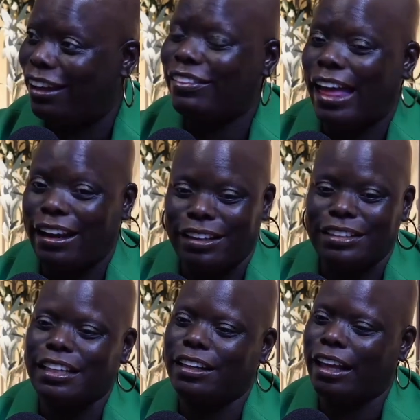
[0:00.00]
that is
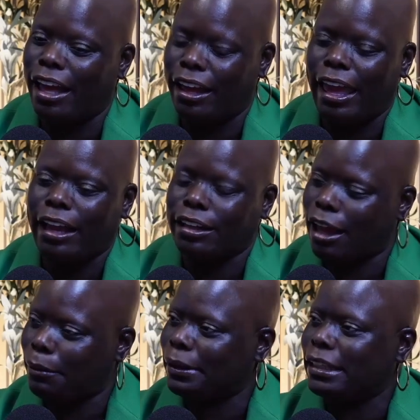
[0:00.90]
an
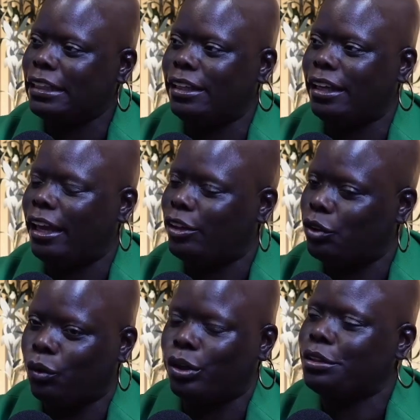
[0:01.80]
economically
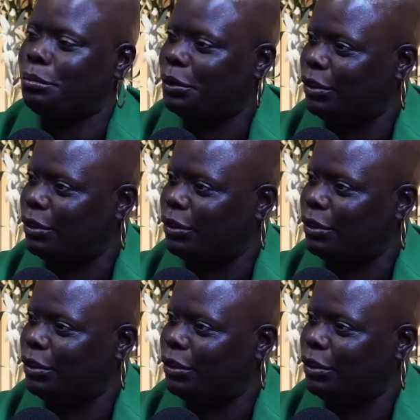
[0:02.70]
ignored community.